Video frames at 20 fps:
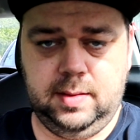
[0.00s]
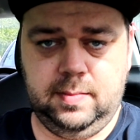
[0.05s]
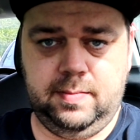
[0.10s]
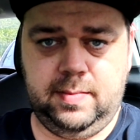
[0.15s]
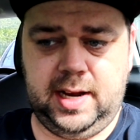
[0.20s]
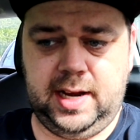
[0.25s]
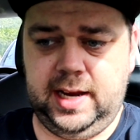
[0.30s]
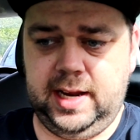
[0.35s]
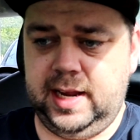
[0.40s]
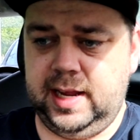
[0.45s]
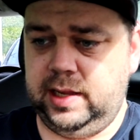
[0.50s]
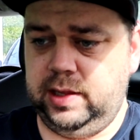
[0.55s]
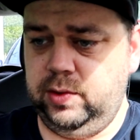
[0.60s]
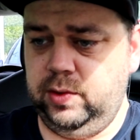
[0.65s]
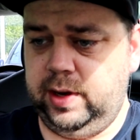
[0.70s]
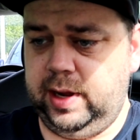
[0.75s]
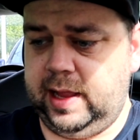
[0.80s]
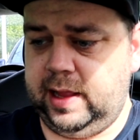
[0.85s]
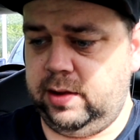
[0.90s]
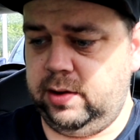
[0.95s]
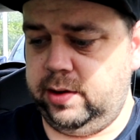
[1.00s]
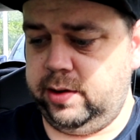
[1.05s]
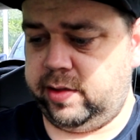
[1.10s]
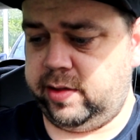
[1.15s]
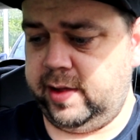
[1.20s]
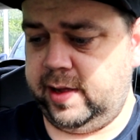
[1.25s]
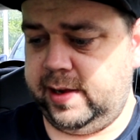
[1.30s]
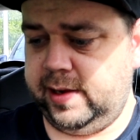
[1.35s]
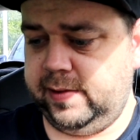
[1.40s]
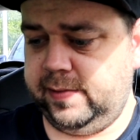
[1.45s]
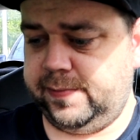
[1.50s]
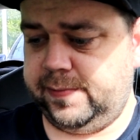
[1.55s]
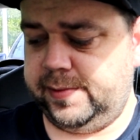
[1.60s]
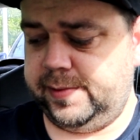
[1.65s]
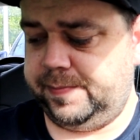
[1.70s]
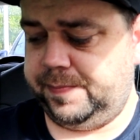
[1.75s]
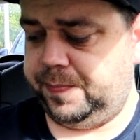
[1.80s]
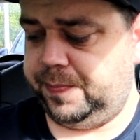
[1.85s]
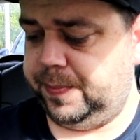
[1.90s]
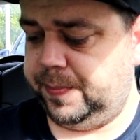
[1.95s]
Mandy can do that herself.
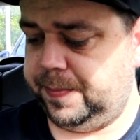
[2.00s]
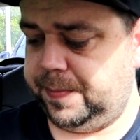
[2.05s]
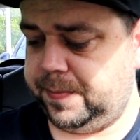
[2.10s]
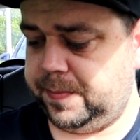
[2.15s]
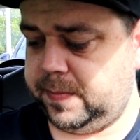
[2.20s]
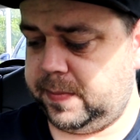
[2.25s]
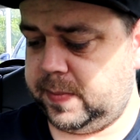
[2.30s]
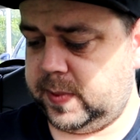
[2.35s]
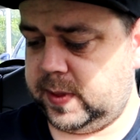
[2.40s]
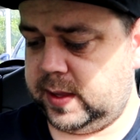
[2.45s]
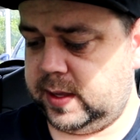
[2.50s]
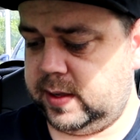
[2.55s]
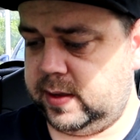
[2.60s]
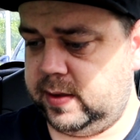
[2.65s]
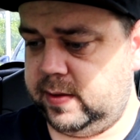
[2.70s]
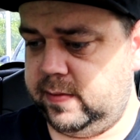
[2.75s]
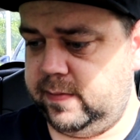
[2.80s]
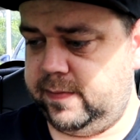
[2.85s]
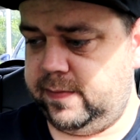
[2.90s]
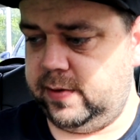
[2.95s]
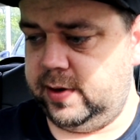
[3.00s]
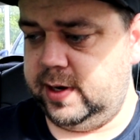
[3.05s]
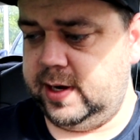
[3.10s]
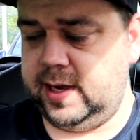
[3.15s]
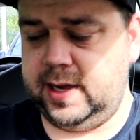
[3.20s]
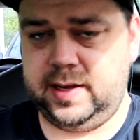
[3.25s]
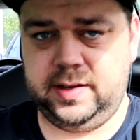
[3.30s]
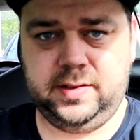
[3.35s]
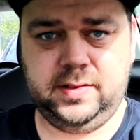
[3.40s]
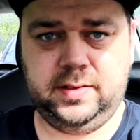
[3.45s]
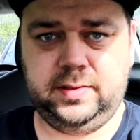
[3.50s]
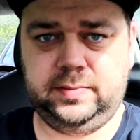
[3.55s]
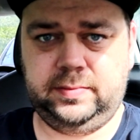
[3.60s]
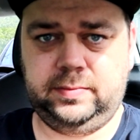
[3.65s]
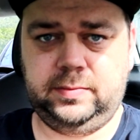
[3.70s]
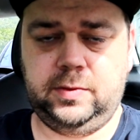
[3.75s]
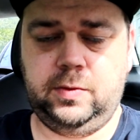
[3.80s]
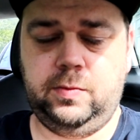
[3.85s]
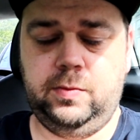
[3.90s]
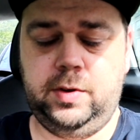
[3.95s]
For now,
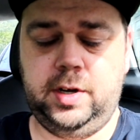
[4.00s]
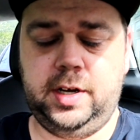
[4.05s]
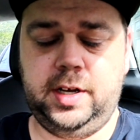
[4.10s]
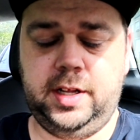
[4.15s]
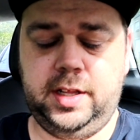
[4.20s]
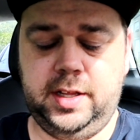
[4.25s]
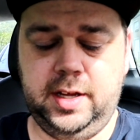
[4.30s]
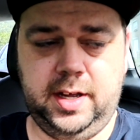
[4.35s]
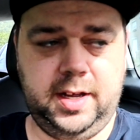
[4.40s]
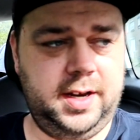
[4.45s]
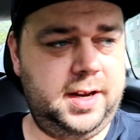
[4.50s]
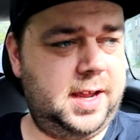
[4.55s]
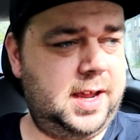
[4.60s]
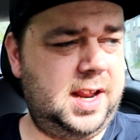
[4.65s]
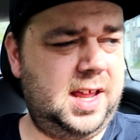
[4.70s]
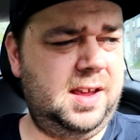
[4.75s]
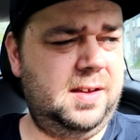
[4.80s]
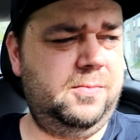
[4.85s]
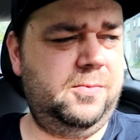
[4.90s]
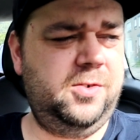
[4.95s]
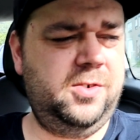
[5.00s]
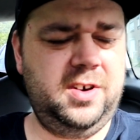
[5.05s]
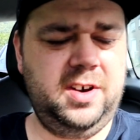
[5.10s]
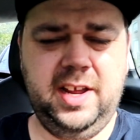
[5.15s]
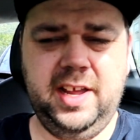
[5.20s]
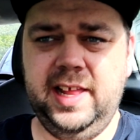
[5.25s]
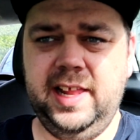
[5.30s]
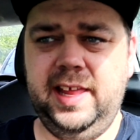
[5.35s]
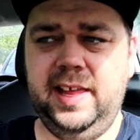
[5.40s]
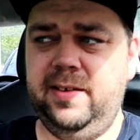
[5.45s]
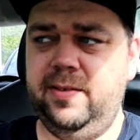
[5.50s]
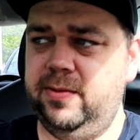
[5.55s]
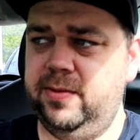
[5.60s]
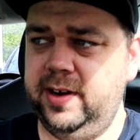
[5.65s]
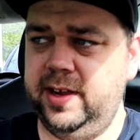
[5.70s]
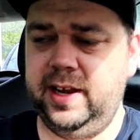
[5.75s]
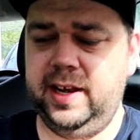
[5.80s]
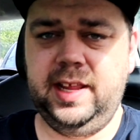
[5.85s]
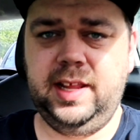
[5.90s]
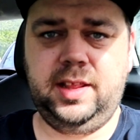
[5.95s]
we're done, and I'm
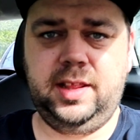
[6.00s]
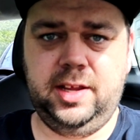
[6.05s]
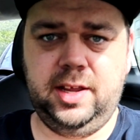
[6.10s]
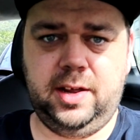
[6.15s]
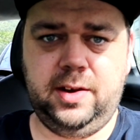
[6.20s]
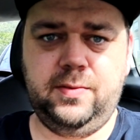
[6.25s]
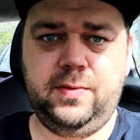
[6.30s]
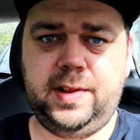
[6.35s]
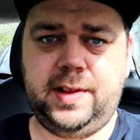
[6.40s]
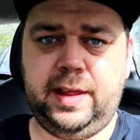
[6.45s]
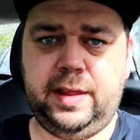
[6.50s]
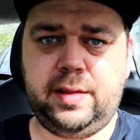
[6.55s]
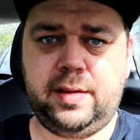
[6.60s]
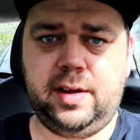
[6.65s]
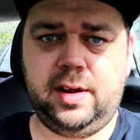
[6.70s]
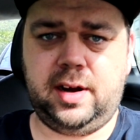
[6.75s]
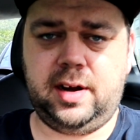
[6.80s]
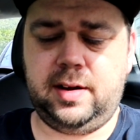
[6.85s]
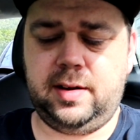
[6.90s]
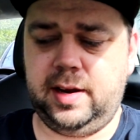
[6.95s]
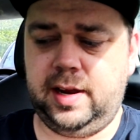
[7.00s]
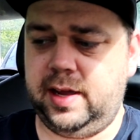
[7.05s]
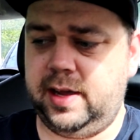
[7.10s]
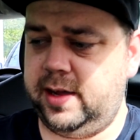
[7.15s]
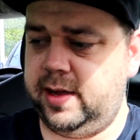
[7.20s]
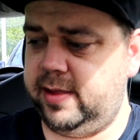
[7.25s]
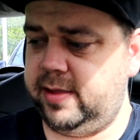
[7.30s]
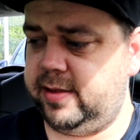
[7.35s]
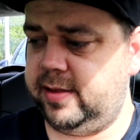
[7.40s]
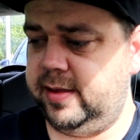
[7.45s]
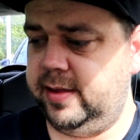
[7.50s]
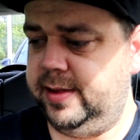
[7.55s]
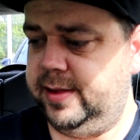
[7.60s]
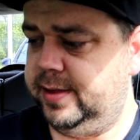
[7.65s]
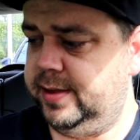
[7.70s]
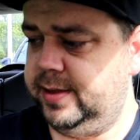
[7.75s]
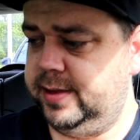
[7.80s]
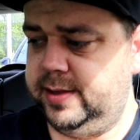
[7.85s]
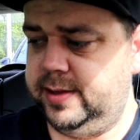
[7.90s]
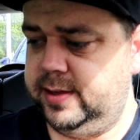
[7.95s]
really done with this car, guys.
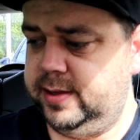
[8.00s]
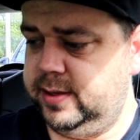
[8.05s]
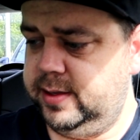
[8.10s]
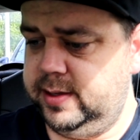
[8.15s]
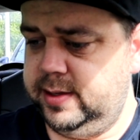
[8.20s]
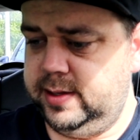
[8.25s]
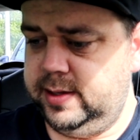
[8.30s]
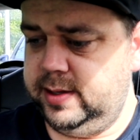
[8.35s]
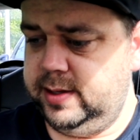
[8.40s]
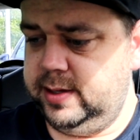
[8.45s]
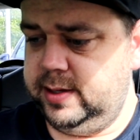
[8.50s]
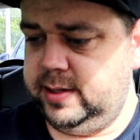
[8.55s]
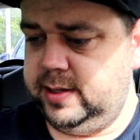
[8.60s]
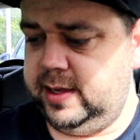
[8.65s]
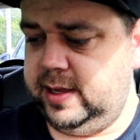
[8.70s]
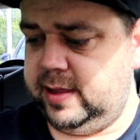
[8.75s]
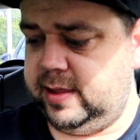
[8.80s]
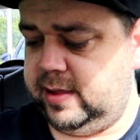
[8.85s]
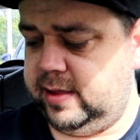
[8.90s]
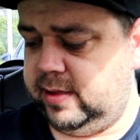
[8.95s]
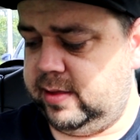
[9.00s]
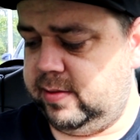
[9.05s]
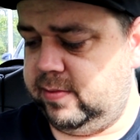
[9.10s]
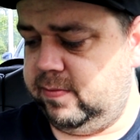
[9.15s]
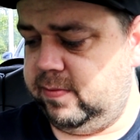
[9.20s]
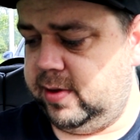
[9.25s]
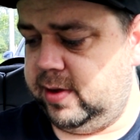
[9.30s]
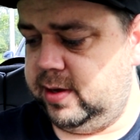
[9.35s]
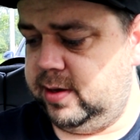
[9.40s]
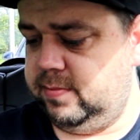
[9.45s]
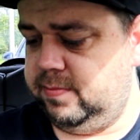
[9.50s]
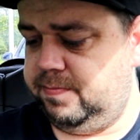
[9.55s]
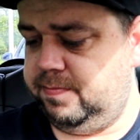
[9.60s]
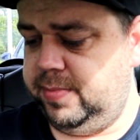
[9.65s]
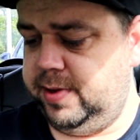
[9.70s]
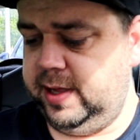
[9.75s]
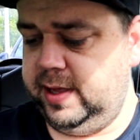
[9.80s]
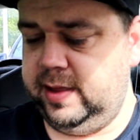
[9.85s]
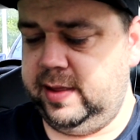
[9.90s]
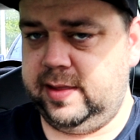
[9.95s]
This is one
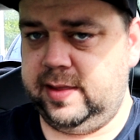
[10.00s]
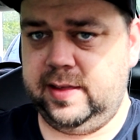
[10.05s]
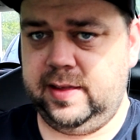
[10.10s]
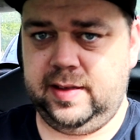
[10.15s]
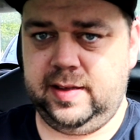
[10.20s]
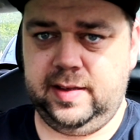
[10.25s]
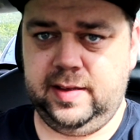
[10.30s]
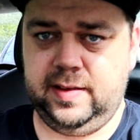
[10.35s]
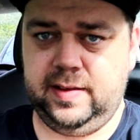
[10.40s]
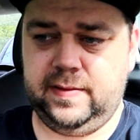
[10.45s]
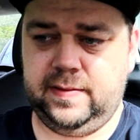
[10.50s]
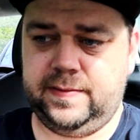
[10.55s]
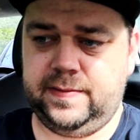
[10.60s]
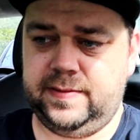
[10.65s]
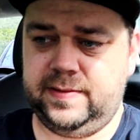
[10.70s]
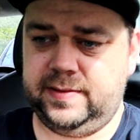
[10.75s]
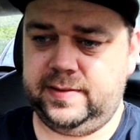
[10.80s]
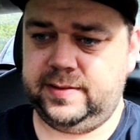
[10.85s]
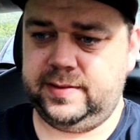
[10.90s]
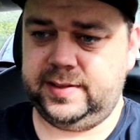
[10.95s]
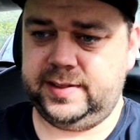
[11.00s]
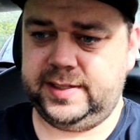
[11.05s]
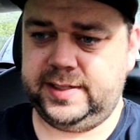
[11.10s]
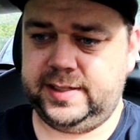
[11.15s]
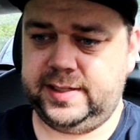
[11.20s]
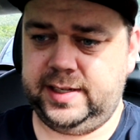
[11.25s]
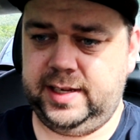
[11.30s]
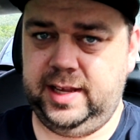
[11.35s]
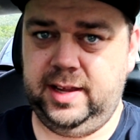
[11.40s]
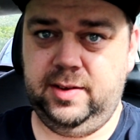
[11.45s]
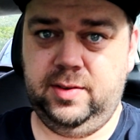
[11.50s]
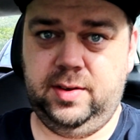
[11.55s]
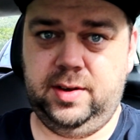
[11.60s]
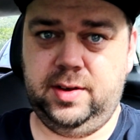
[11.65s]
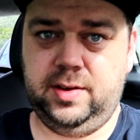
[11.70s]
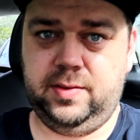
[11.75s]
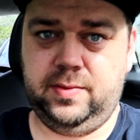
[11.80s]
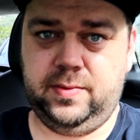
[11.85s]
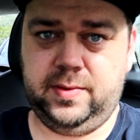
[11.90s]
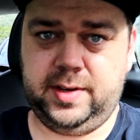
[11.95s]
piece of you
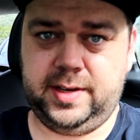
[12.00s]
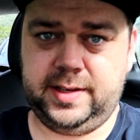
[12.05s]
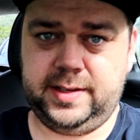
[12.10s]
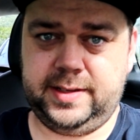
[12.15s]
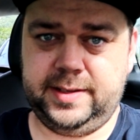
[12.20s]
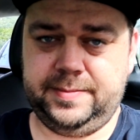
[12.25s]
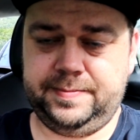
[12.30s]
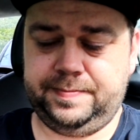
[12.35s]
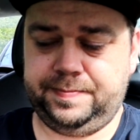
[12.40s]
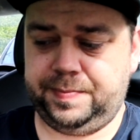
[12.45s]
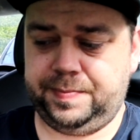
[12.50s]
know what.